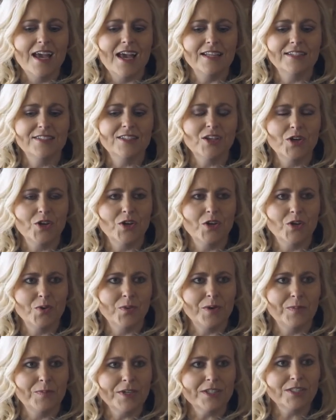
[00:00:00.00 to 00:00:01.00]
And so
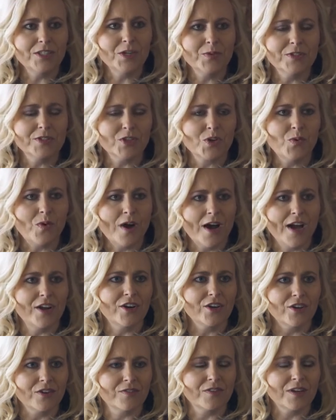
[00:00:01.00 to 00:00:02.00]
when Pixar was
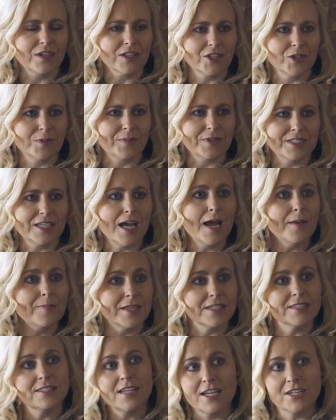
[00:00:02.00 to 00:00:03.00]
acquired a, a little bit of time, they
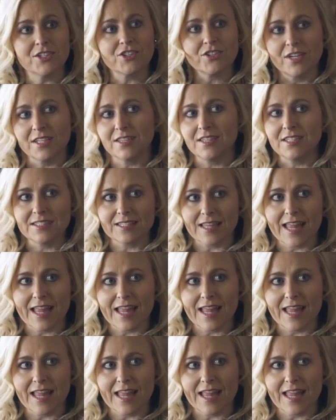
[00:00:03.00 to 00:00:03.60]
decided to create these